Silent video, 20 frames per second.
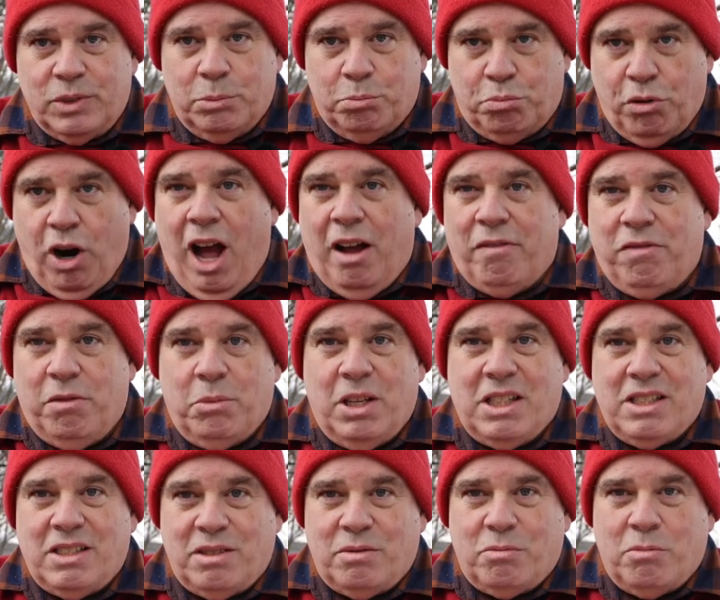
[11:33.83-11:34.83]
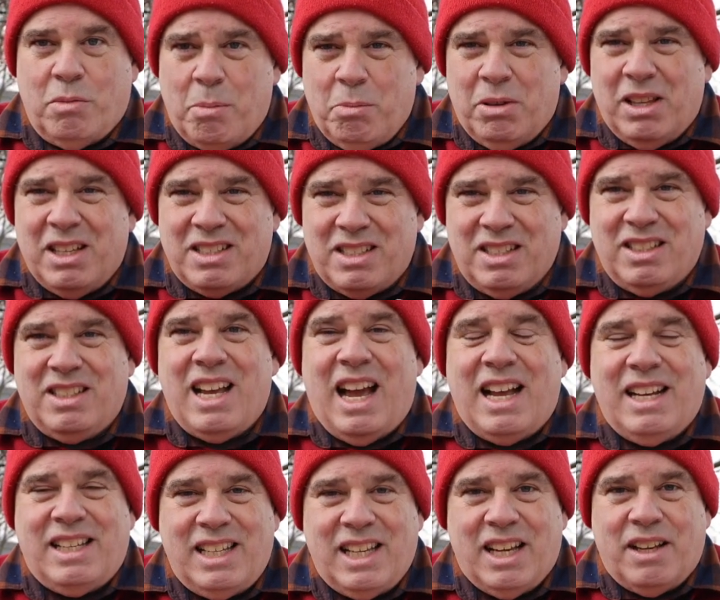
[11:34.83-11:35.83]
brought from this. Remember, this is the
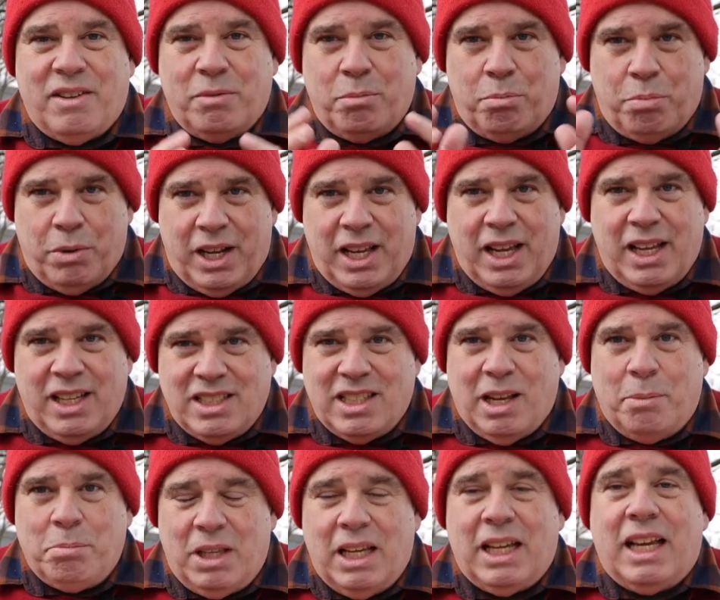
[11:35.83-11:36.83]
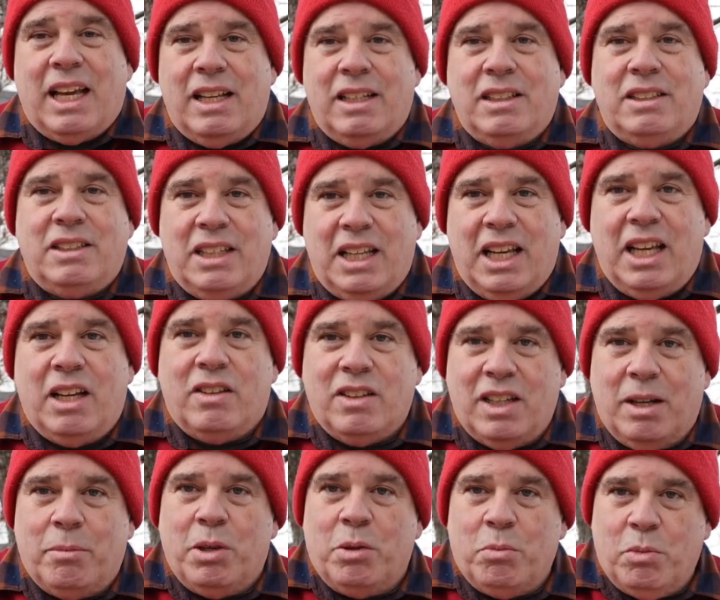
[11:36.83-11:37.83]
idea. Bringing something into
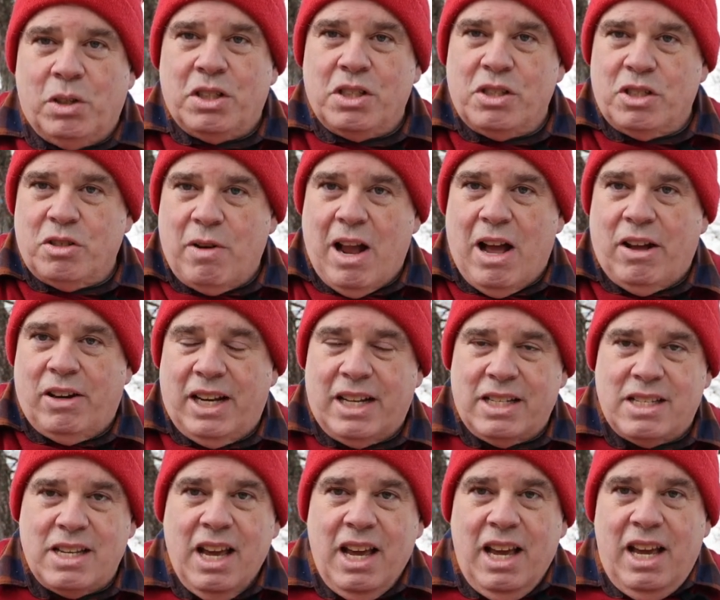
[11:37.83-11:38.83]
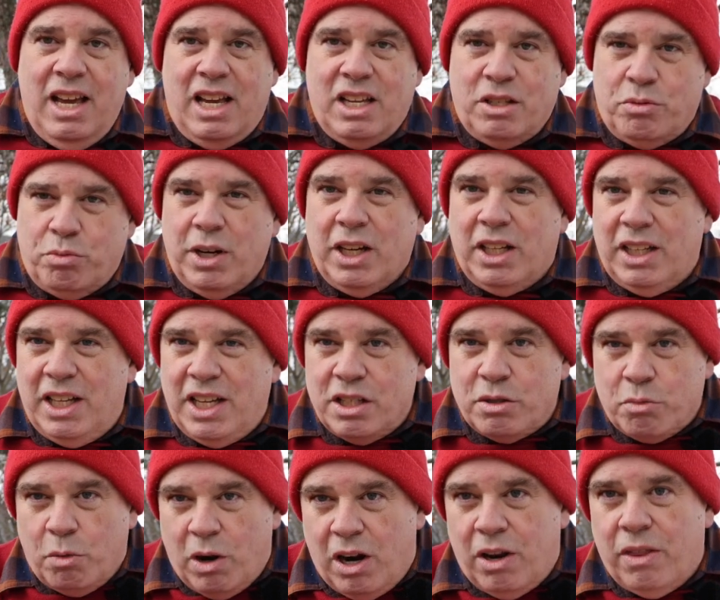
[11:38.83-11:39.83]
equilibrium with the surroundings is
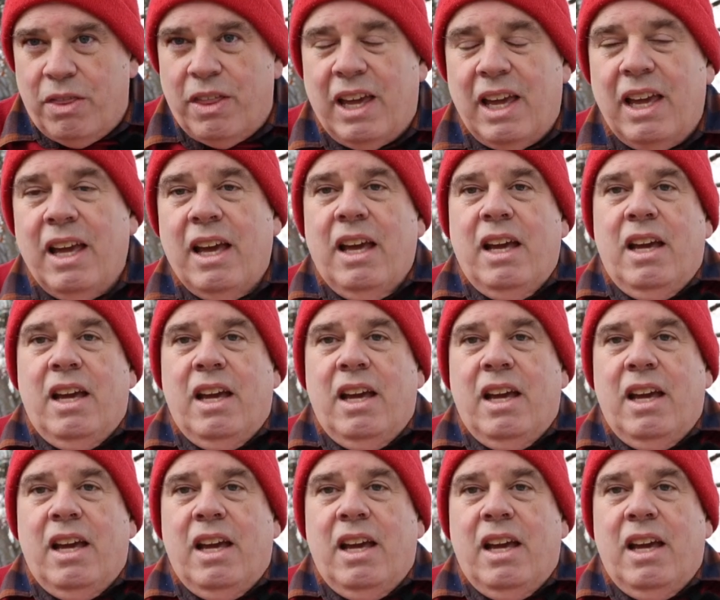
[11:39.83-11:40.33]
where the